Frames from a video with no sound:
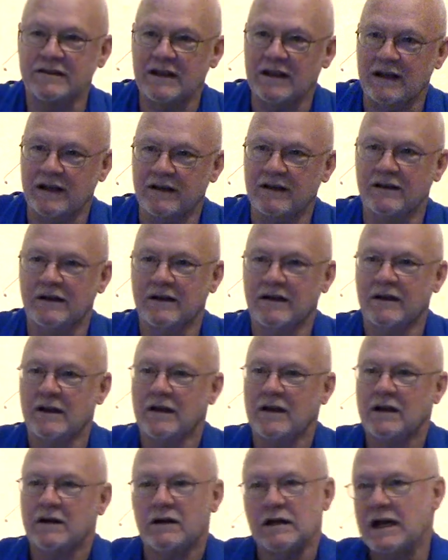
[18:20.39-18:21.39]
it
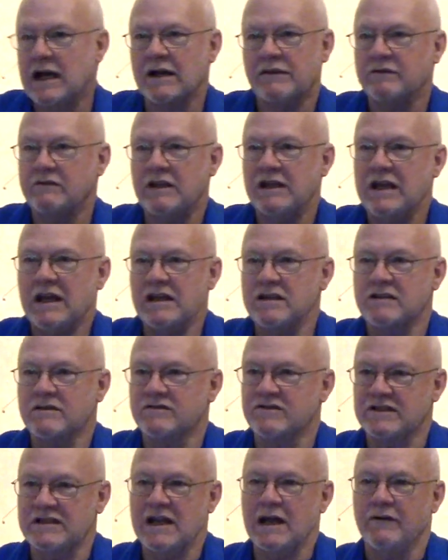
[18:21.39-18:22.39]
at the age of
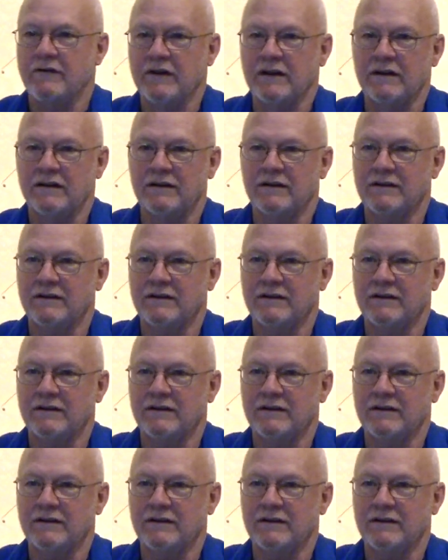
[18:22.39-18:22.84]
7.